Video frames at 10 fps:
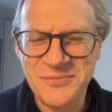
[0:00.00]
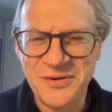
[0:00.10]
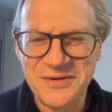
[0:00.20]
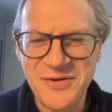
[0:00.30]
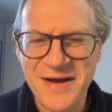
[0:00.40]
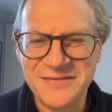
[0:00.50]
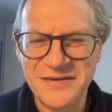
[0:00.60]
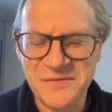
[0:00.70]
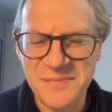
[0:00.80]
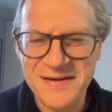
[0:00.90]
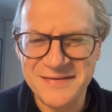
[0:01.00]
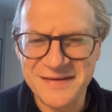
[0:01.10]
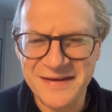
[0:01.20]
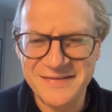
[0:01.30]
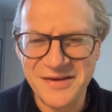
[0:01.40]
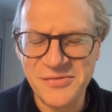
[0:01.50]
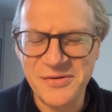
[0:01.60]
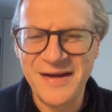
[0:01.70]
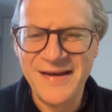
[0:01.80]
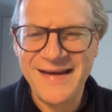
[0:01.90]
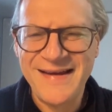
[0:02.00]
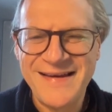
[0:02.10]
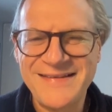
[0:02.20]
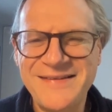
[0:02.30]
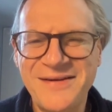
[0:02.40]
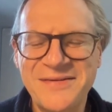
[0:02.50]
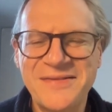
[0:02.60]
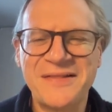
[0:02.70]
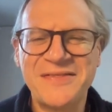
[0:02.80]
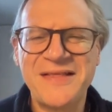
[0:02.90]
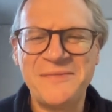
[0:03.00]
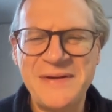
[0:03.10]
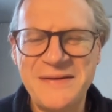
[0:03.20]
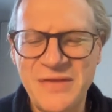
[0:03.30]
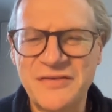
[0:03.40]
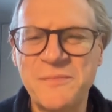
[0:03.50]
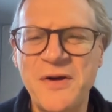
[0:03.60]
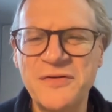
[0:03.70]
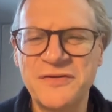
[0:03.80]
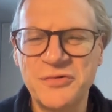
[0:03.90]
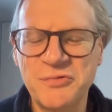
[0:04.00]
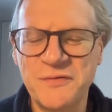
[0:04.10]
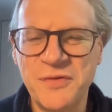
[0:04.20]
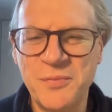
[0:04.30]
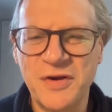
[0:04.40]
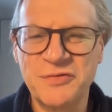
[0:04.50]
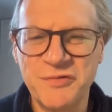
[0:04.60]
what you anticipate. So there'll be, suppose the book is